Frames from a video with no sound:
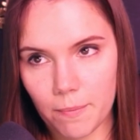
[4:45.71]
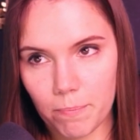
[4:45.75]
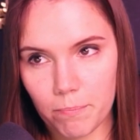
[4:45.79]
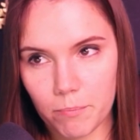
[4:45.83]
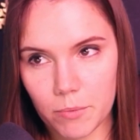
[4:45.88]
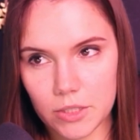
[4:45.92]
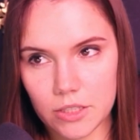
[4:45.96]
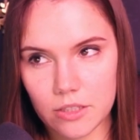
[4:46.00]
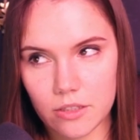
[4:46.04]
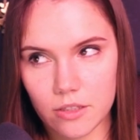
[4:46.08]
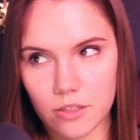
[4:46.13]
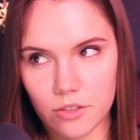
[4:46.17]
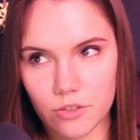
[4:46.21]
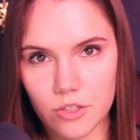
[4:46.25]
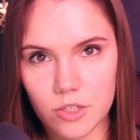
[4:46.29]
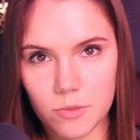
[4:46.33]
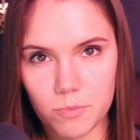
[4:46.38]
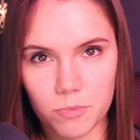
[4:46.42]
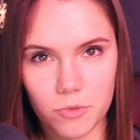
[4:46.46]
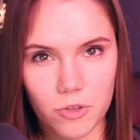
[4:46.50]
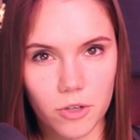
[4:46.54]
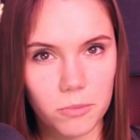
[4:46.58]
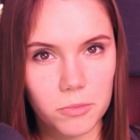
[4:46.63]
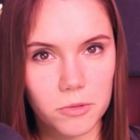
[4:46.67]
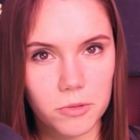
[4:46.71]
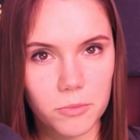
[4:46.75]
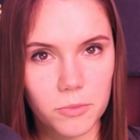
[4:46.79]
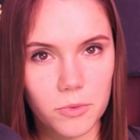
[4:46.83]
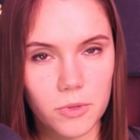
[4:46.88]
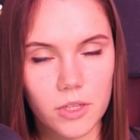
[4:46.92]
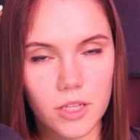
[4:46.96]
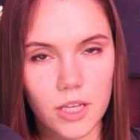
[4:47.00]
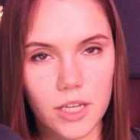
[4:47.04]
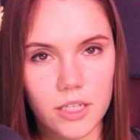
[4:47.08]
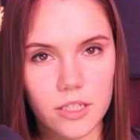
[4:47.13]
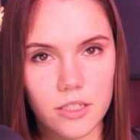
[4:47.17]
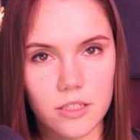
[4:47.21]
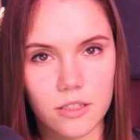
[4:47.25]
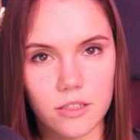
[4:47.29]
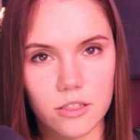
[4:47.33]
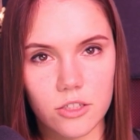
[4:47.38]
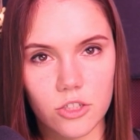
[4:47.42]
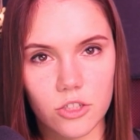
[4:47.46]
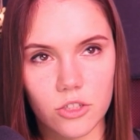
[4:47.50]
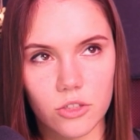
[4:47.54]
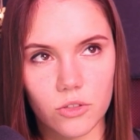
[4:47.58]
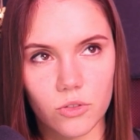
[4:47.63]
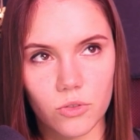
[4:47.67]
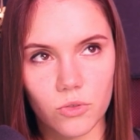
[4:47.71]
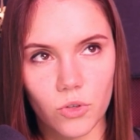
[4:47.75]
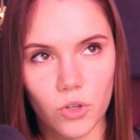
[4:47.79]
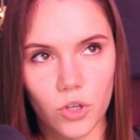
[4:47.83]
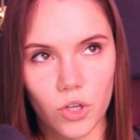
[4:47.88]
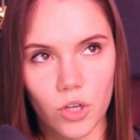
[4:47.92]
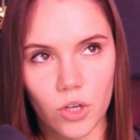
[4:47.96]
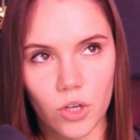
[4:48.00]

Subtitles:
But there's a problem with that you